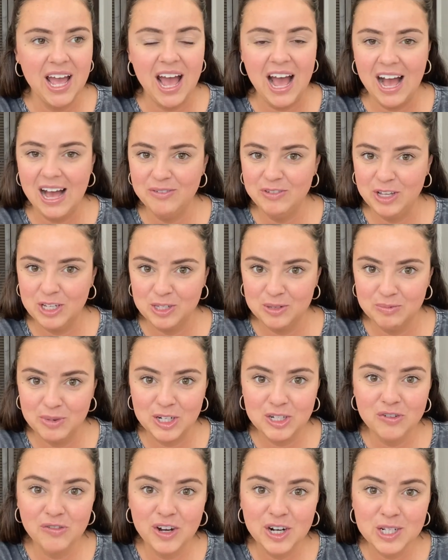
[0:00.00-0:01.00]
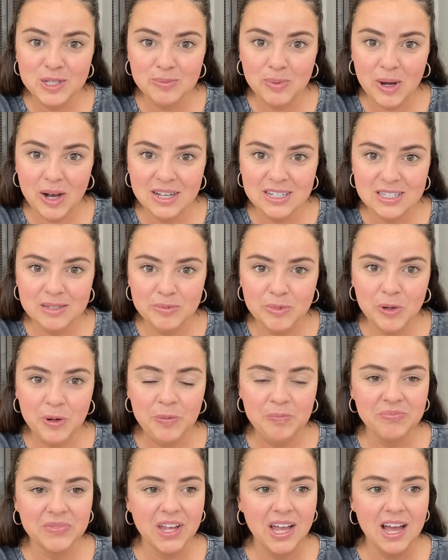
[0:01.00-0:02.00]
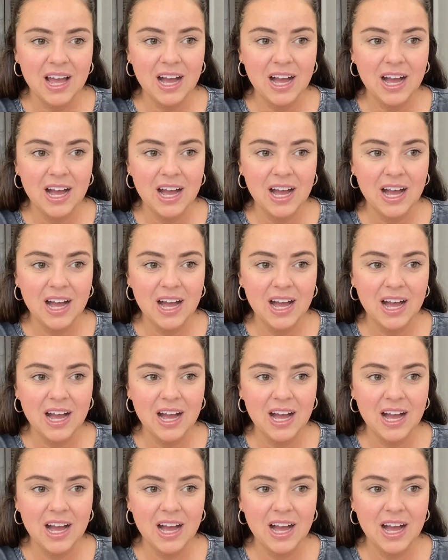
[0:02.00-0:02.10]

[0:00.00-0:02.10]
Having as much fun as possible.